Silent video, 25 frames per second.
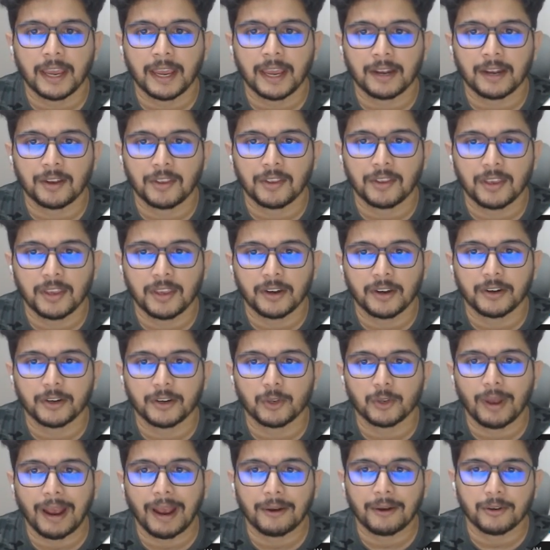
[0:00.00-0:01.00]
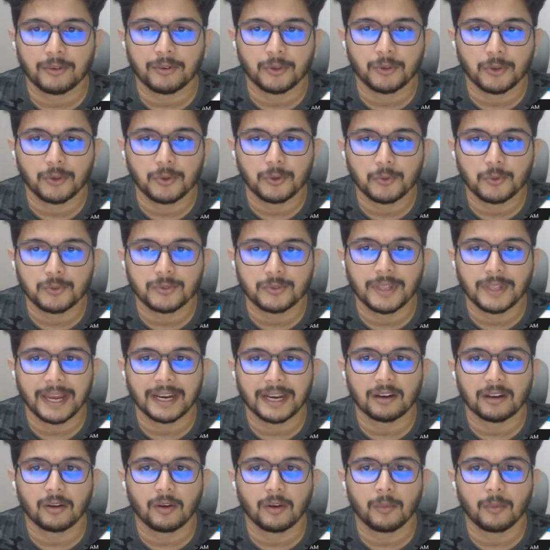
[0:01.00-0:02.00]
And here you have to use
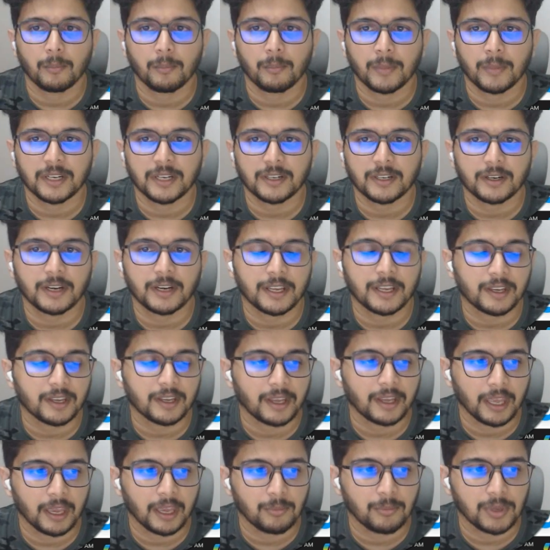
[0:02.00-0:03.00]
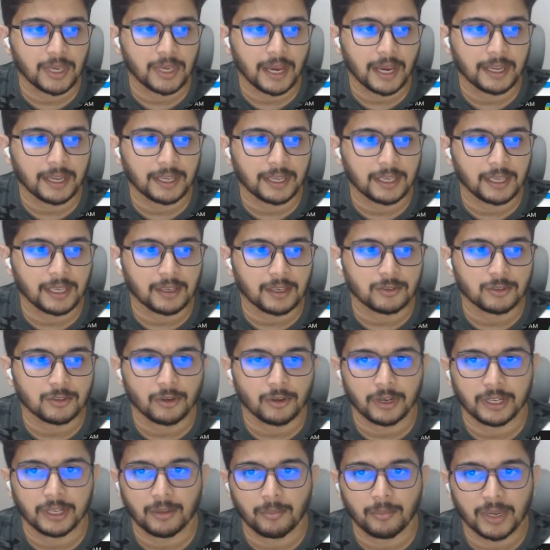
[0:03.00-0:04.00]
that metadata API key.
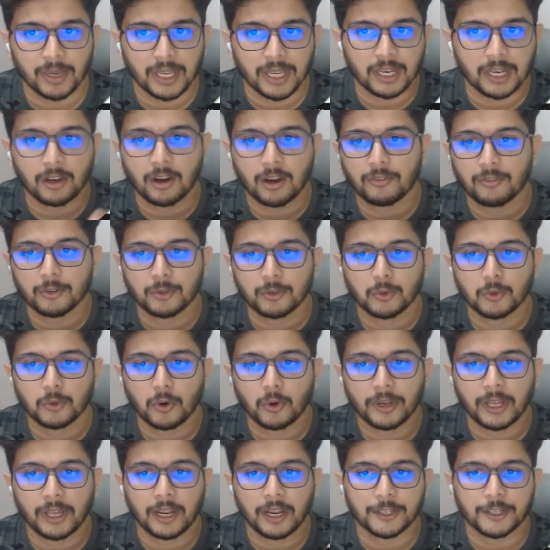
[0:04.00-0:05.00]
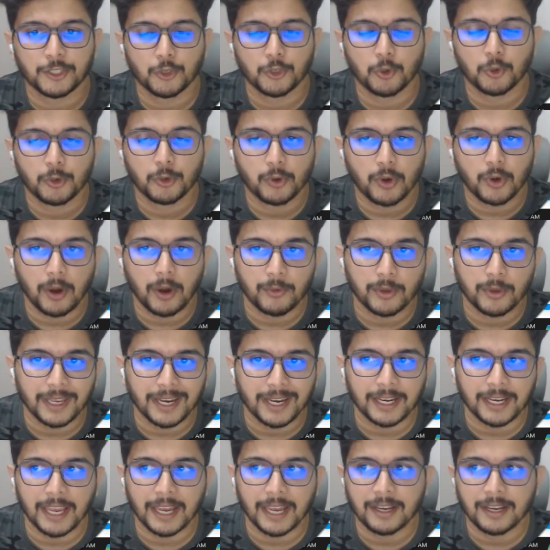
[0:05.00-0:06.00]
So at the beginning of the tutorial, I showed you how you
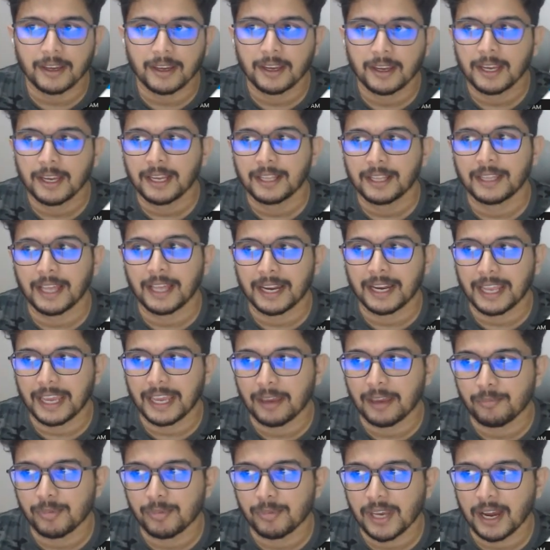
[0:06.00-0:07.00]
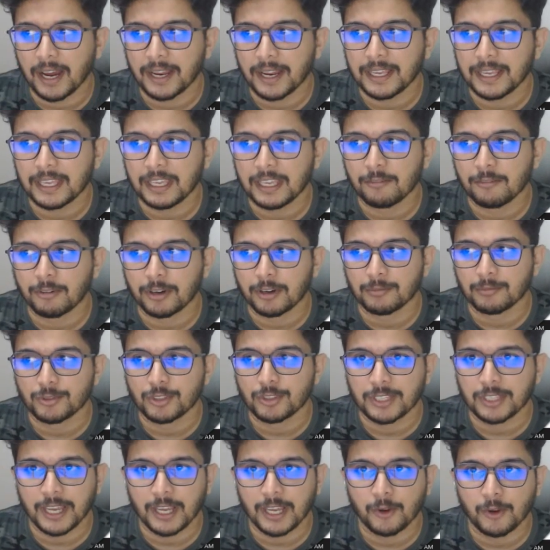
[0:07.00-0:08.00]
can get that API key from
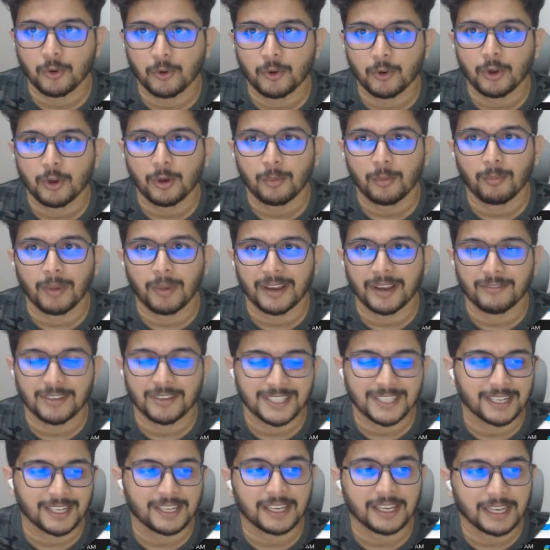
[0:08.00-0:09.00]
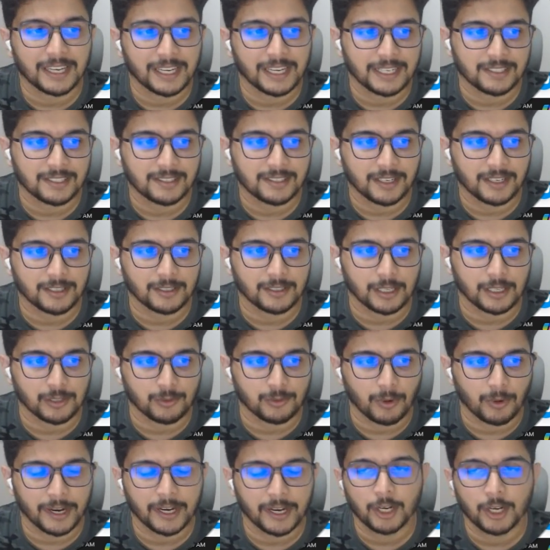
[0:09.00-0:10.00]
Xano by visiting
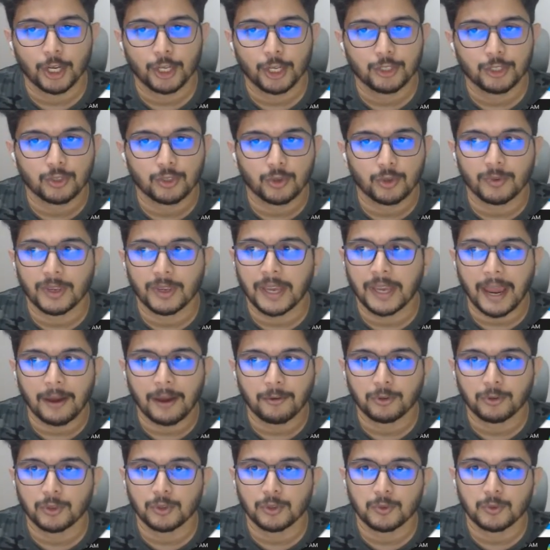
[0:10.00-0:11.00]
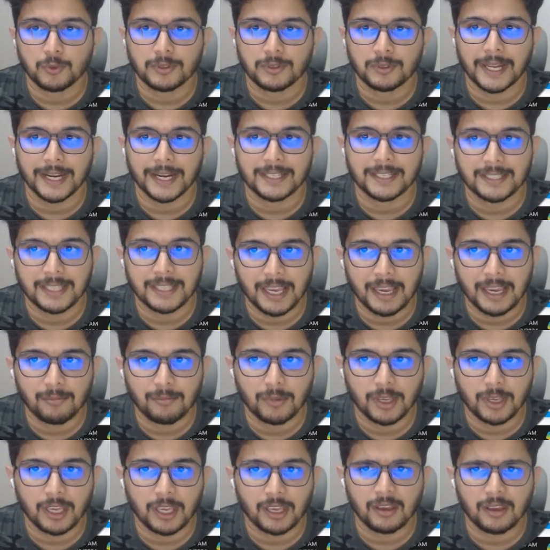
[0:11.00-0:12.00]
instances, right? So we have to use that
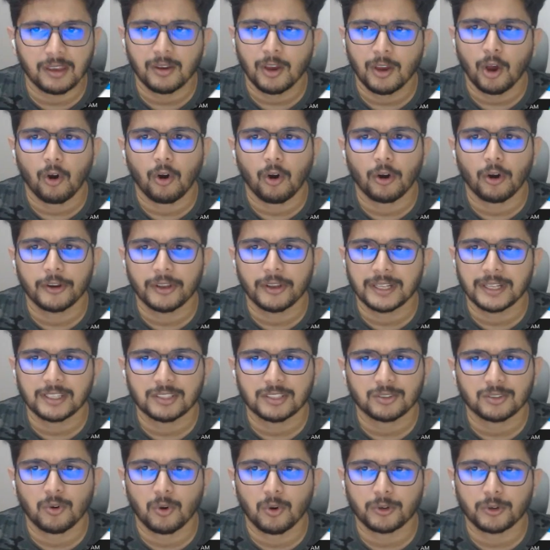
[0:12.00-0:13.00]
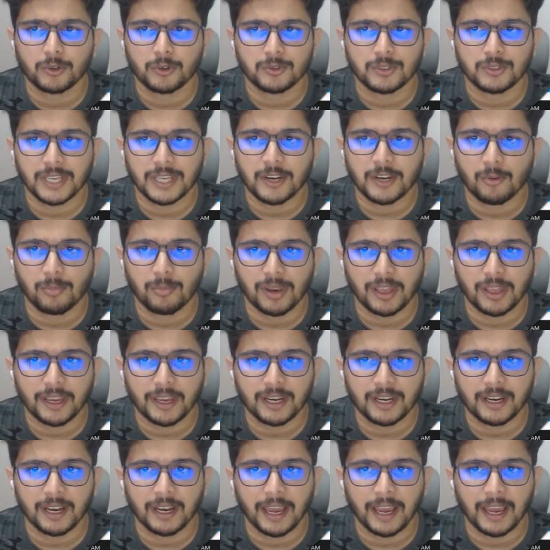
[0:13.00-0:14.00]
same key or you can just go to Xano
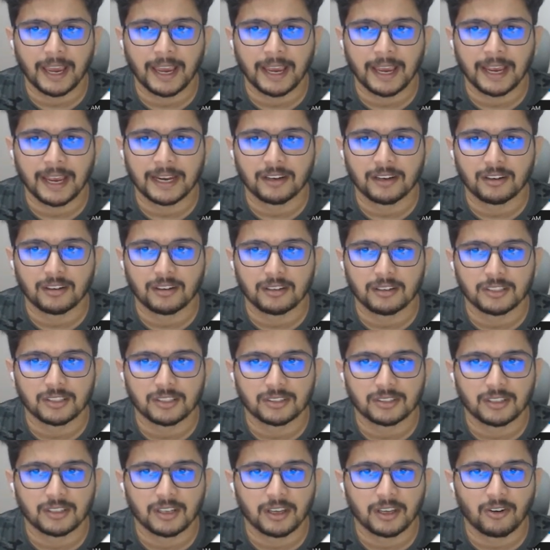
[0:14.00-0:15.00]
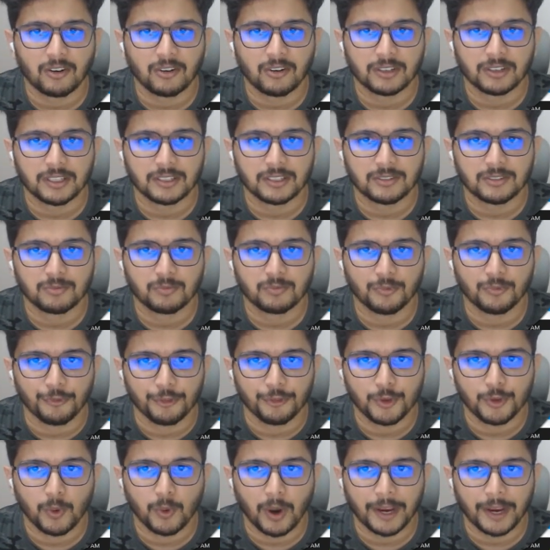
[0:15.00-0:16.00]
plugin and just click on this
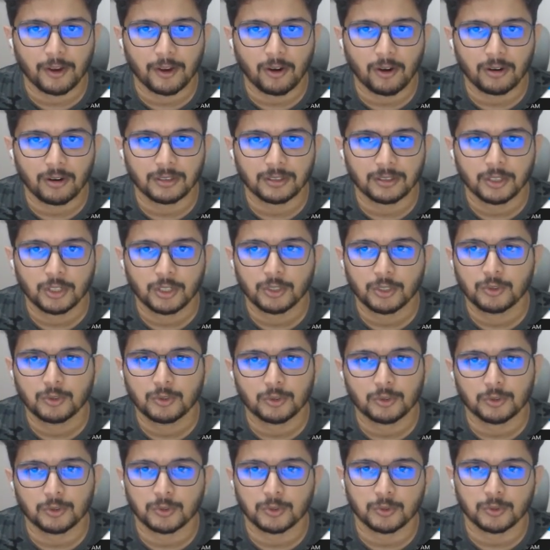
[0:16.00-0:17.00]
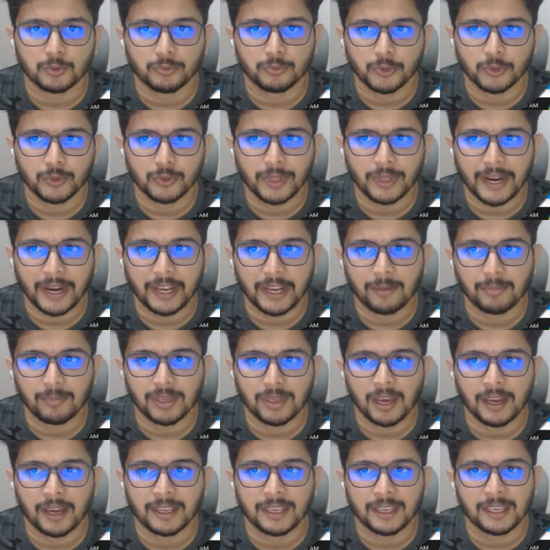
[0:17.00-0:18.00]
view icon to view that
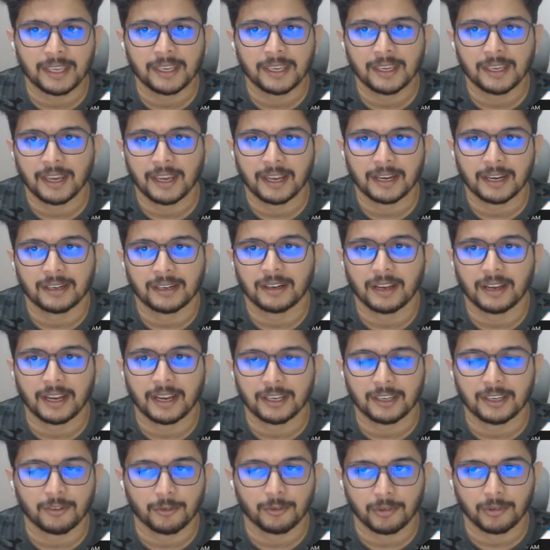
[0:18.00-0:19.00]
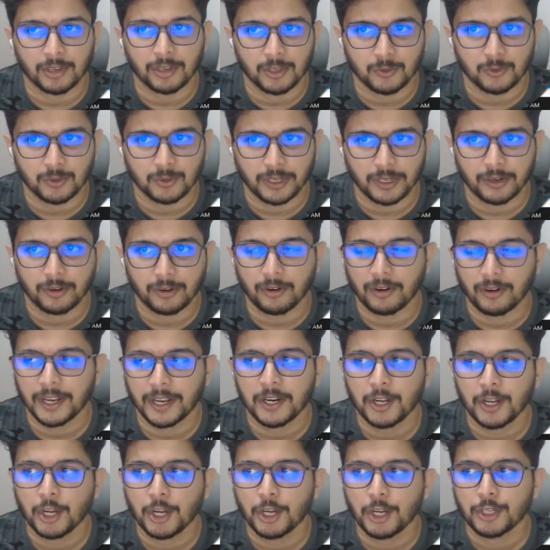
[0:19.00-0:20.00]
API key and, and reuse it, all
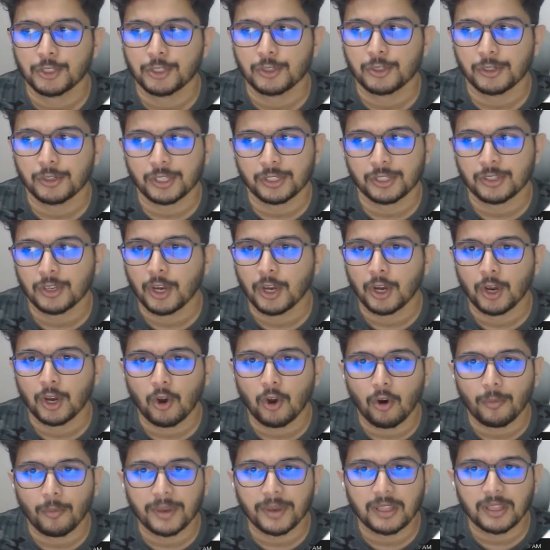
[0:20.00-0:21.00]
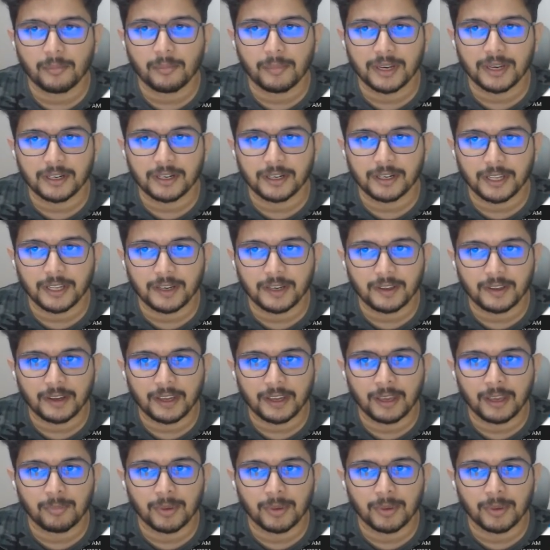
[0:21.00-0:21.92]
right? So just copy the metadata